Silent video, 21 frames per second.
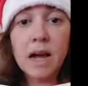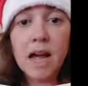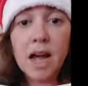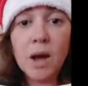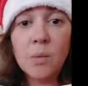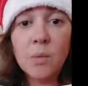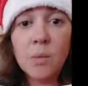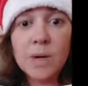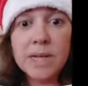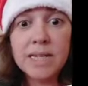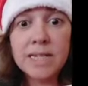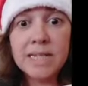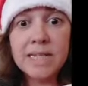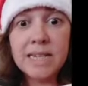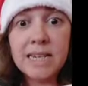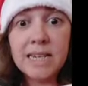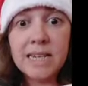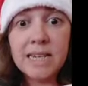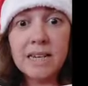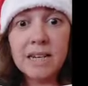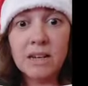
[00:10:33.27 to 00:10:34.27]
And when
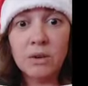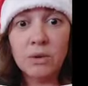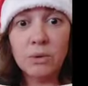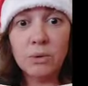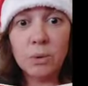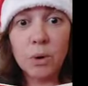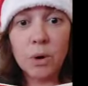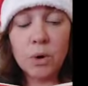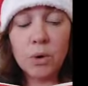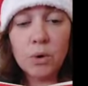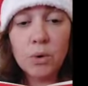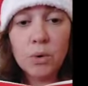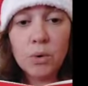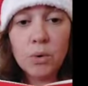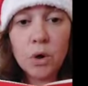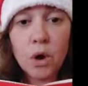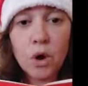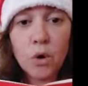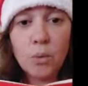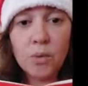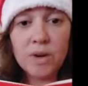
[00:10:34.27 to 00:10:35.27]
Cindy Lou
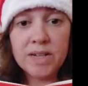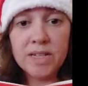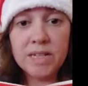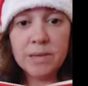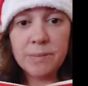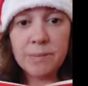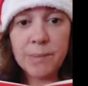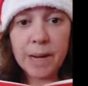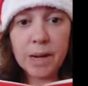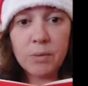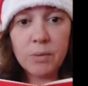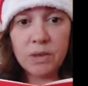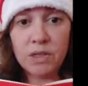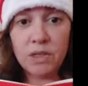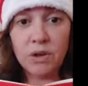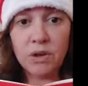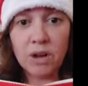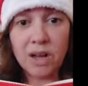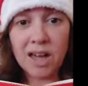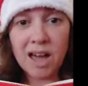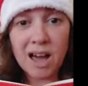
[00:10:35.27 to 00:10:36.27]
Who went to bed with
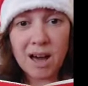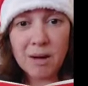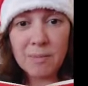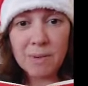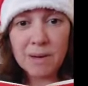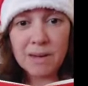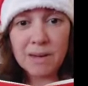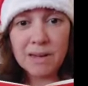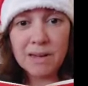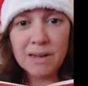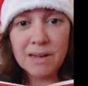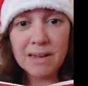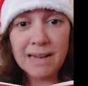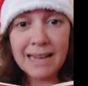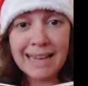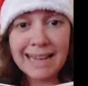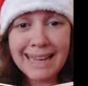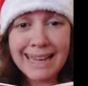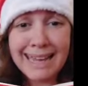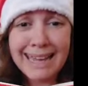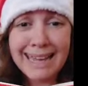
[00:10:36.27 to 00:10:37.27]
her cup,
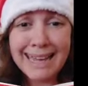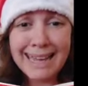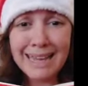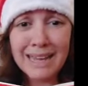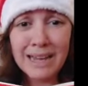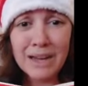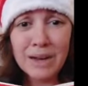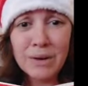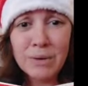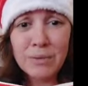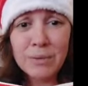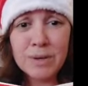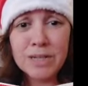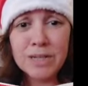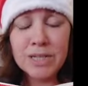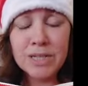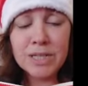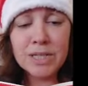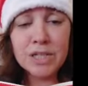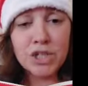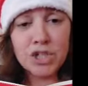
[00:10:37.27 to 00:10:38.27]
he went
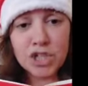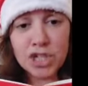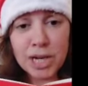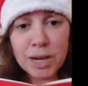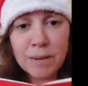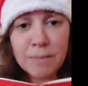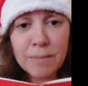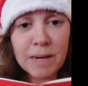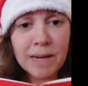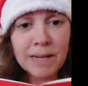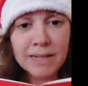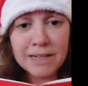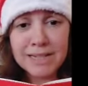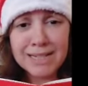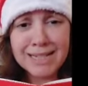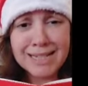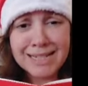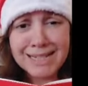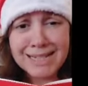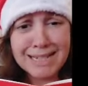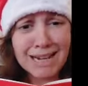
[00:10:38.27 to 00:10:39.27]
to the chimney and
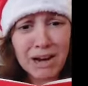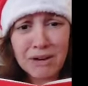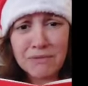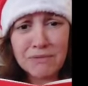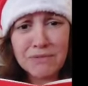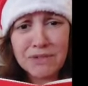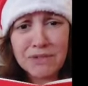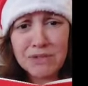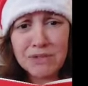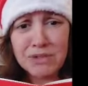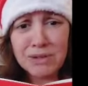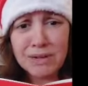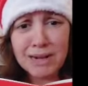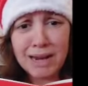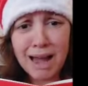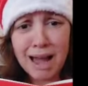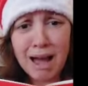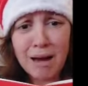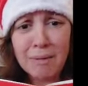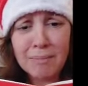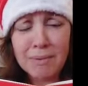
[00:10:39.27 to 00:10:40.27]
stuffed the tree
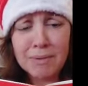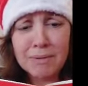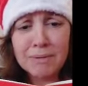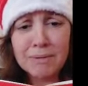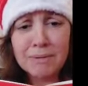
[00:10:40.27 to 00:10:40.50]
up.